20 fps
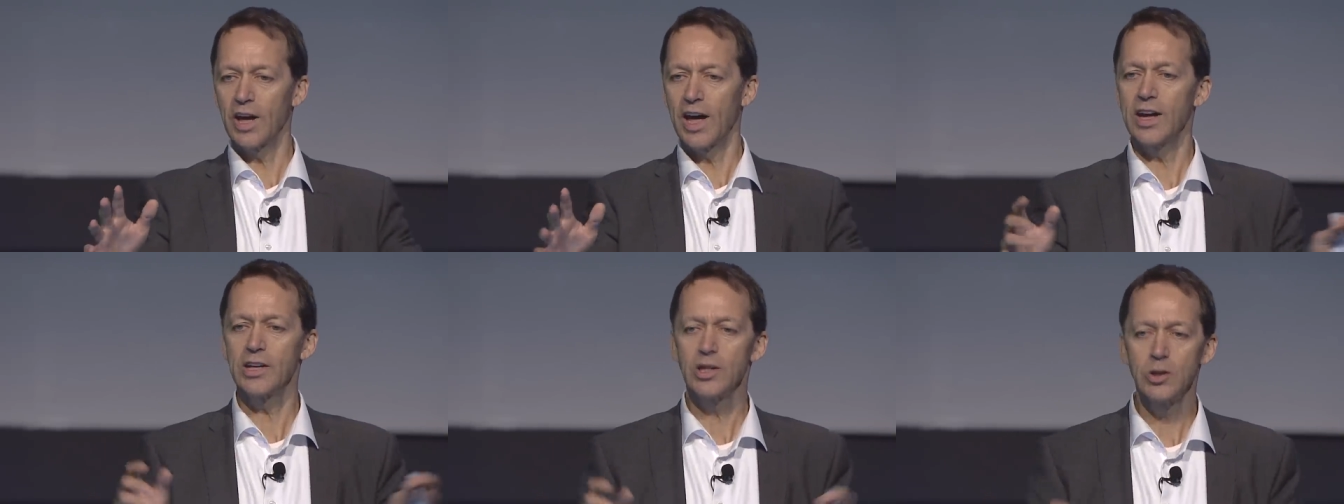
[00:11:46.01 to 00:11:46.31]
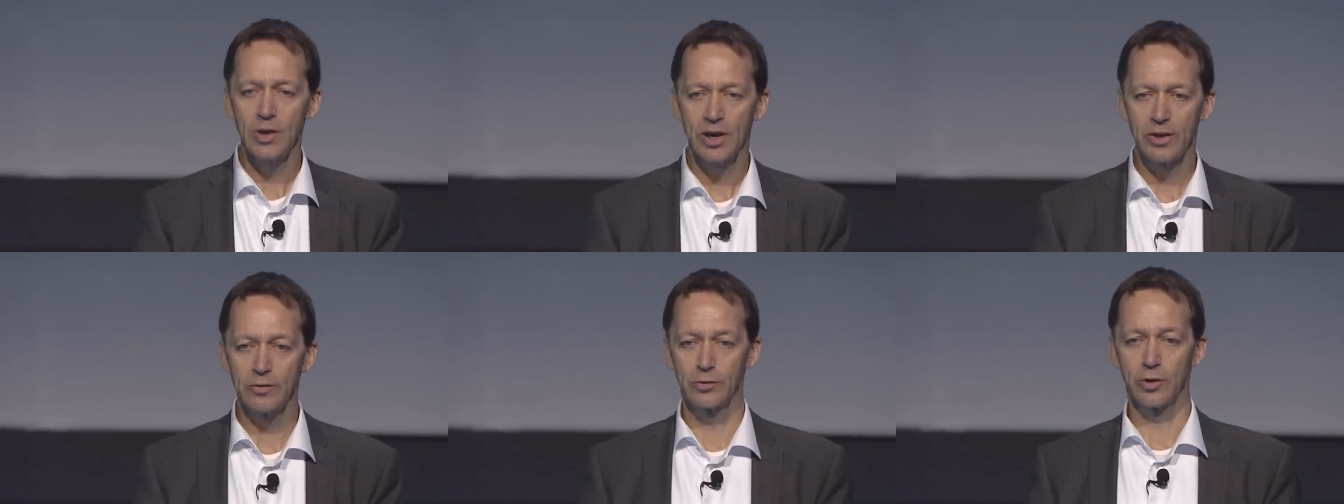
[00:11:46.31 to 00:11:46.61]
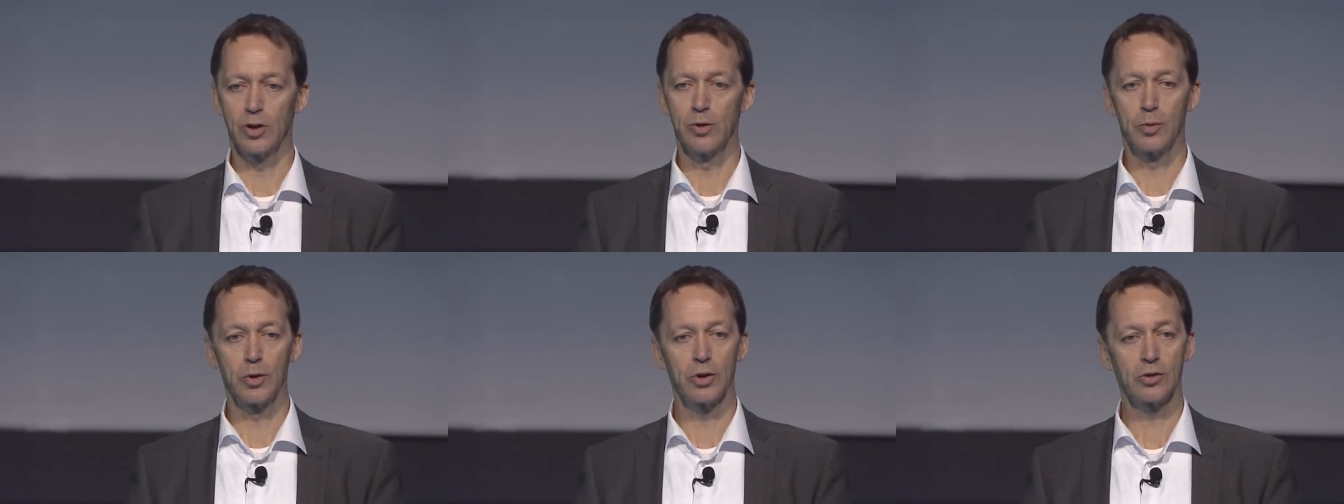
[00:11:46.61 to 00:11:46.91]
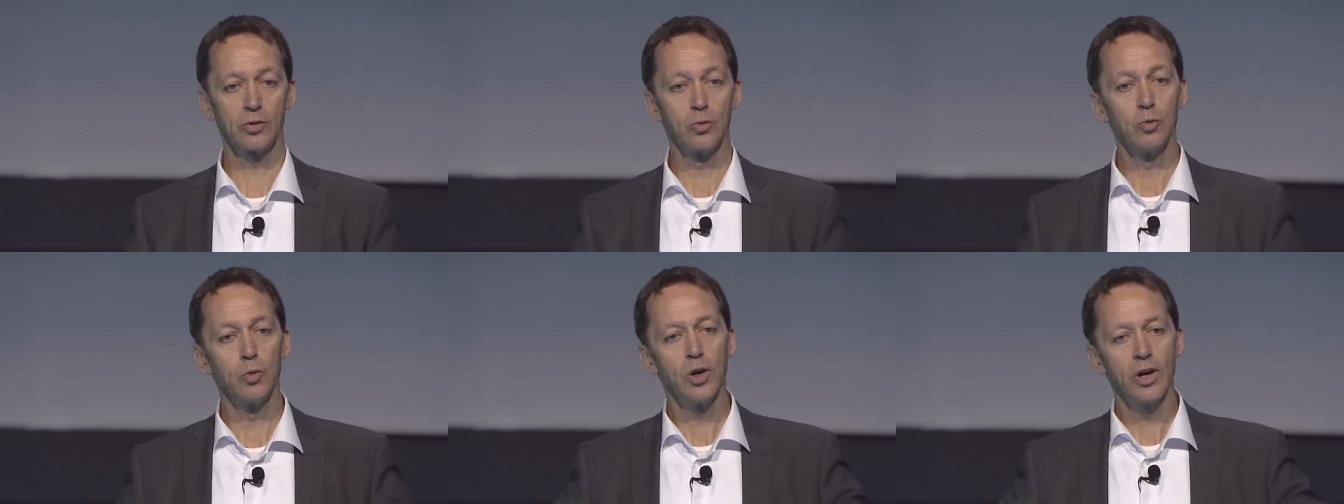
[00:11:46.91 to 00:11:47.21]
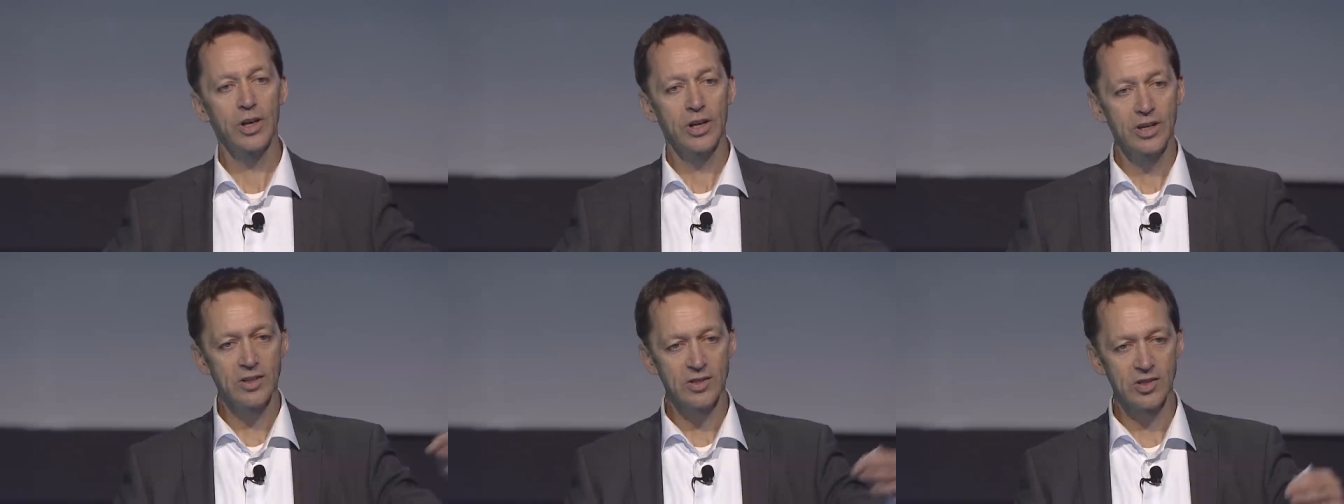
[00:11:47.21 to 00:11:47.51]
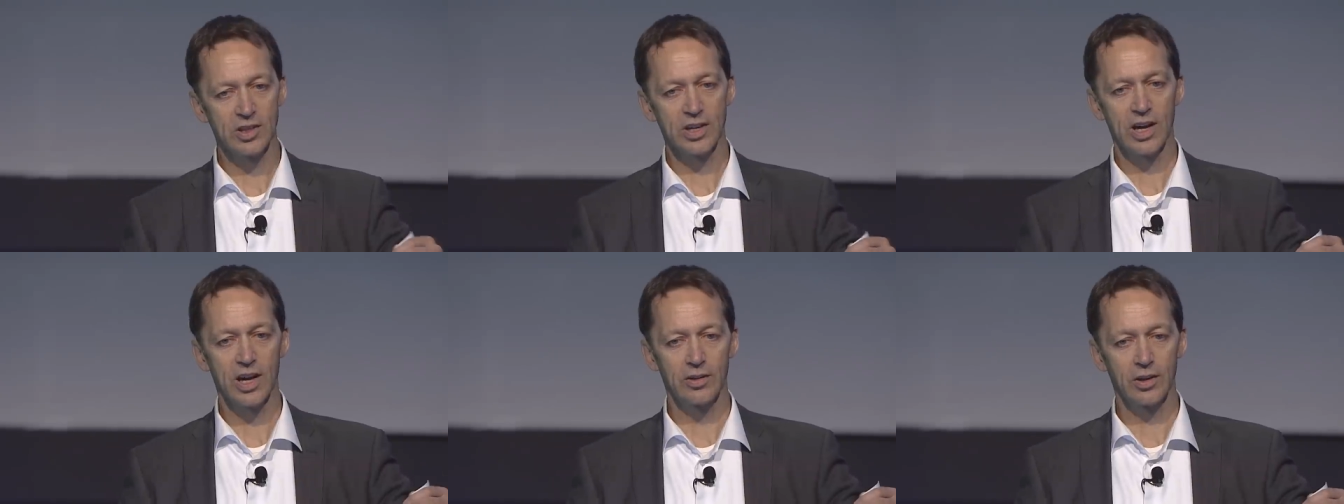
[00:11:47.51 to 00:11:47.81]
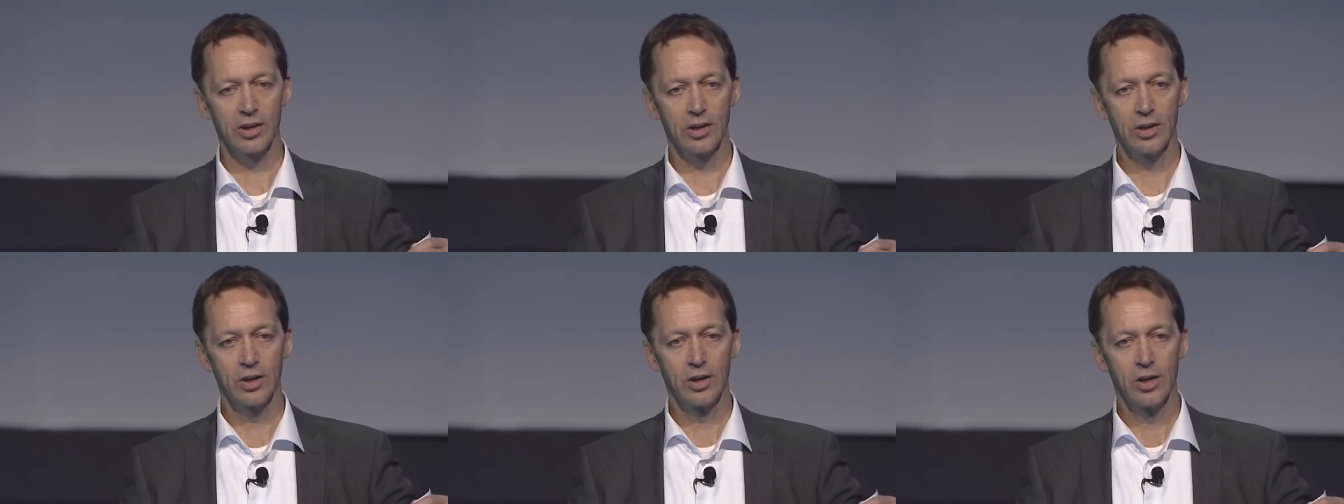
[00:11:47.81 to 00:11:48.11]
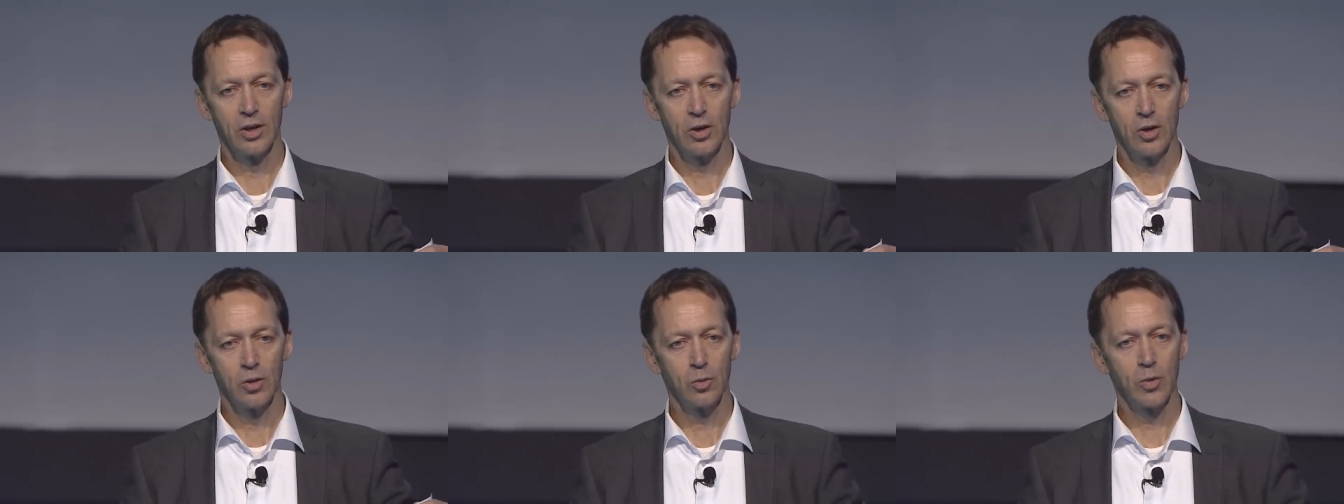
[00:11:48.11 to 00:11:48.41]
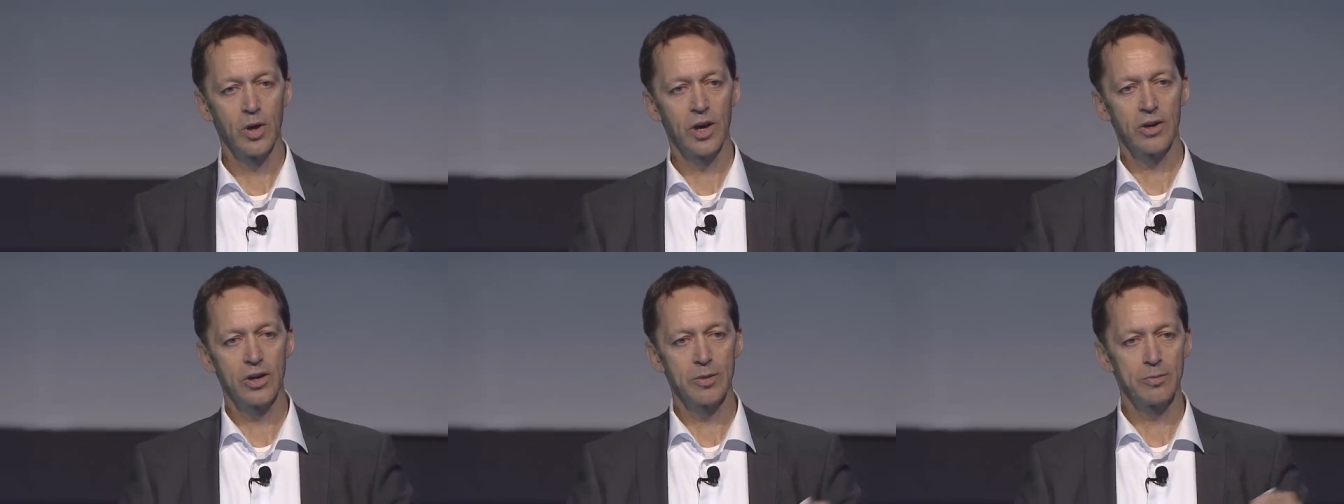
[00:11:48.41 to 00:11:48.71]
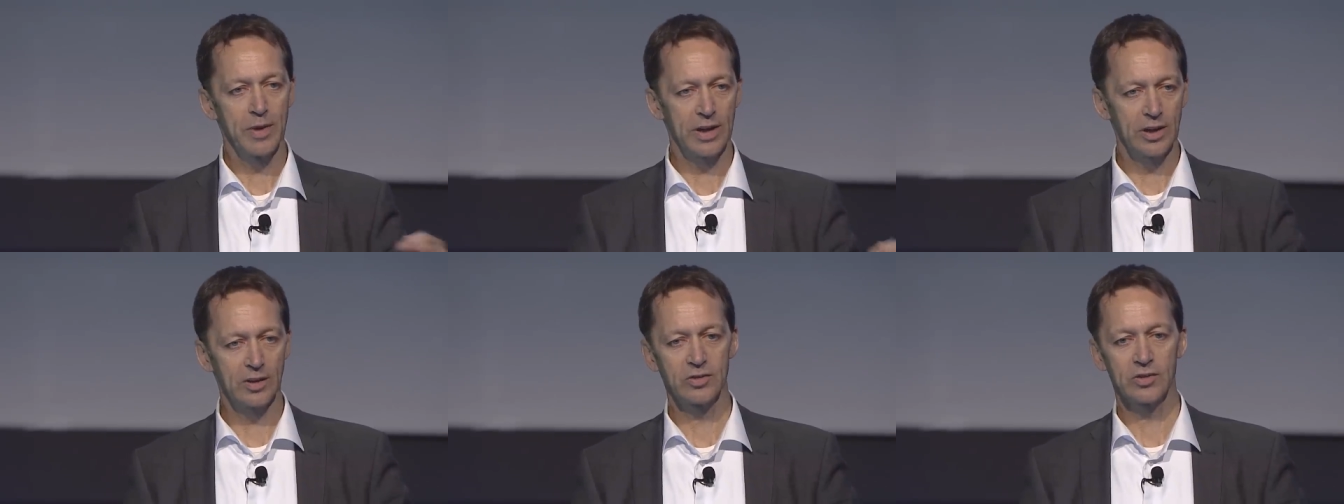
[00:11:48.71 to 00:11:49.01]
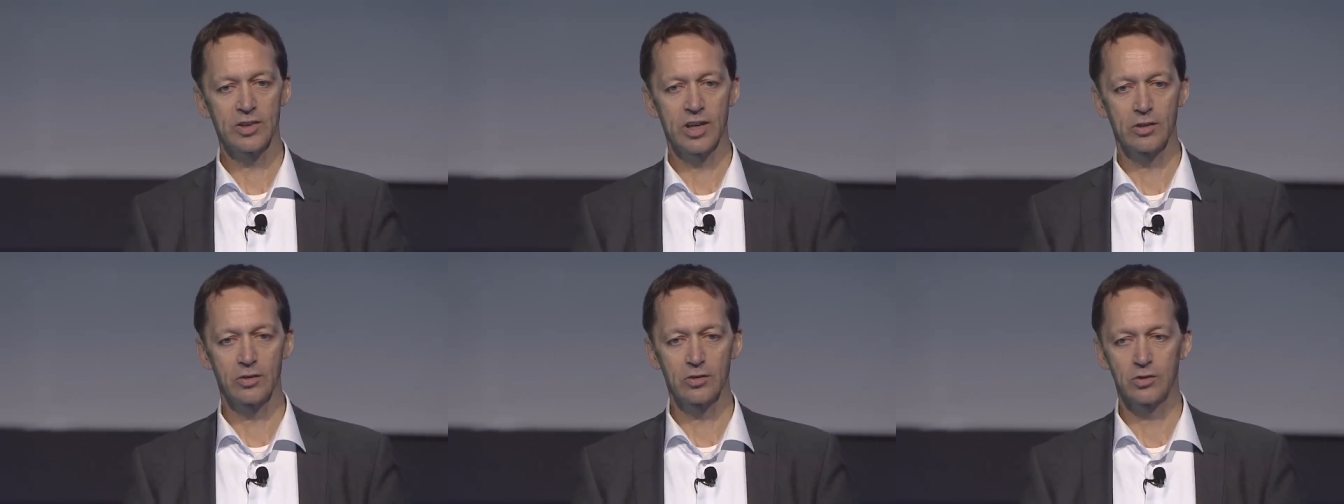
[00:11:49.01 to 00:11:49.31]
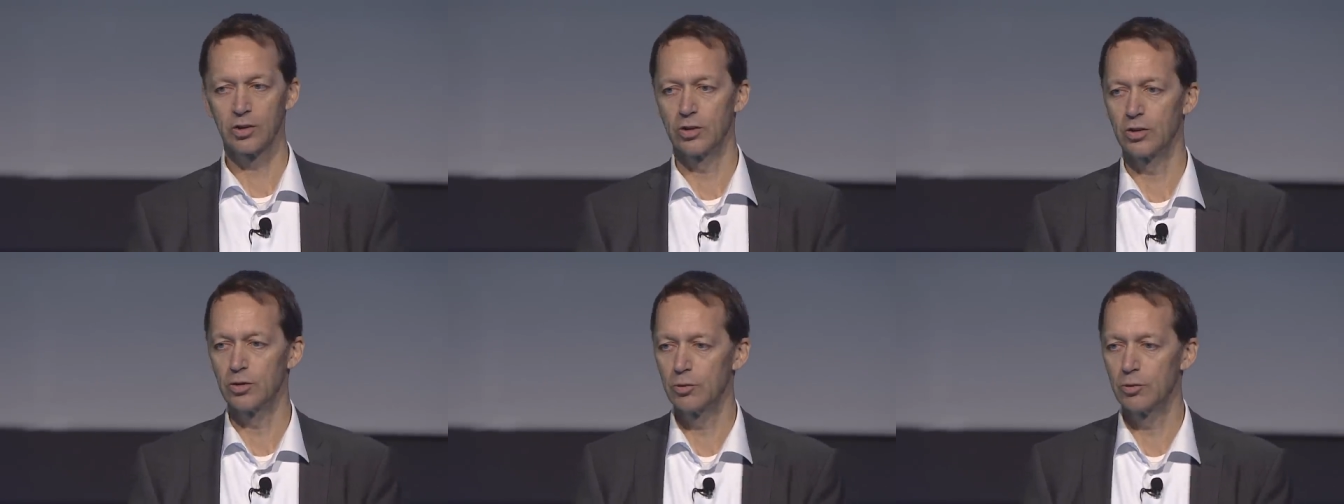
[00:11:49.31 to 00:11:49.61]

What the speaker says: and you have robots working together where it makes sense. So the